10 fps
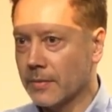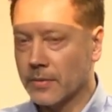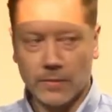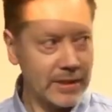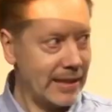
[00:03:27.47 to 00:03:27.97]

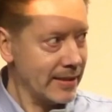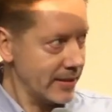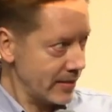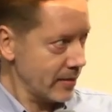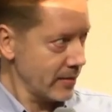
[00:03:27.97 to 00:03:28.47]

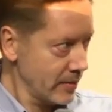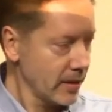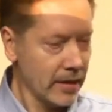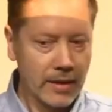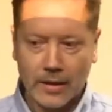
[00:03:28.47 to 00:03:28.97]
since
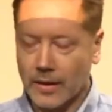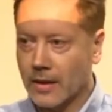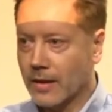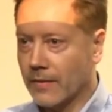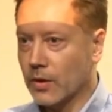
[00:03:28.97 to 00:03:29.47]

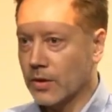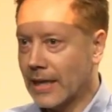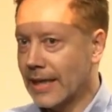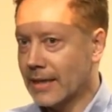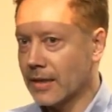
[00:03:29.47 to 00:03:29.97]
we got the
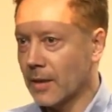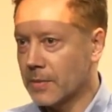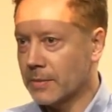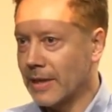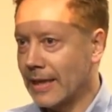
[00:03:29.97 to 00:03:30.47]

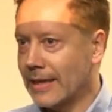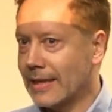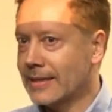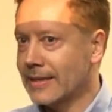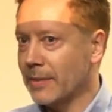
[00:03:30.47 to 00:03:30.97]
eierskapsmelding.
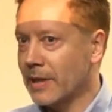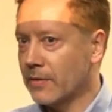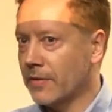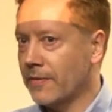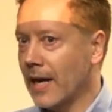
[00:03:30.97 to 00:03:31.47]
It's a bit over
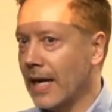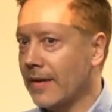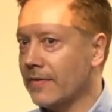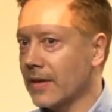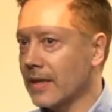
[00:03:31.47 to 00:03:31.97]

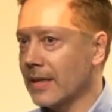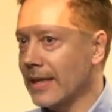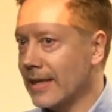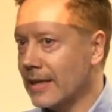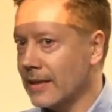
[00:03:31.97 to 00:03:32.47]
5
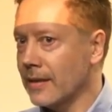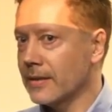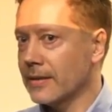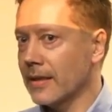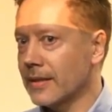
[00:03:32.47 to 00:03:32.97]
years
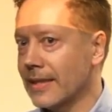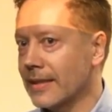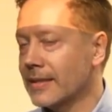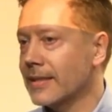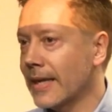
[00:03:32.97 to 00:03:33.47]

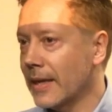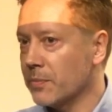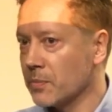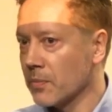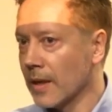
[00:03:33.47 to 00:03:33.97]
since
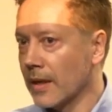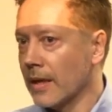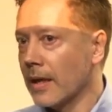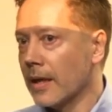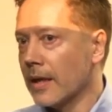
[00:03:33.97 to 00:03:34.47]

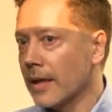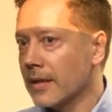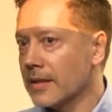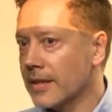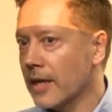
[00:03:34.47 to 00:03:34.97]

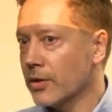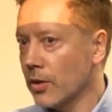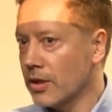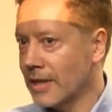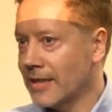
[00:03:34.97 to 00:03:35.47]

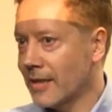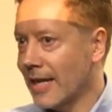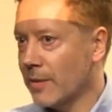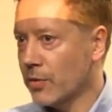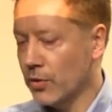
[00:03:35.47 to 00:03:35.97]
Statoil changed the
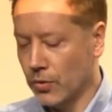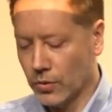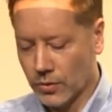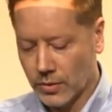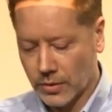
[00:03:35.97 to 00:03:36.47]
name to
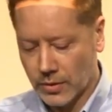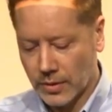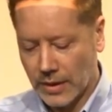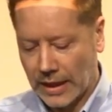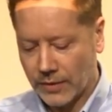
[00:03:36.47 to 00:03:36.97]

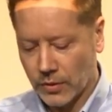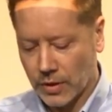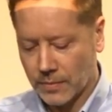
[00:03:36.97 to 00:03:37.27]
Equinor.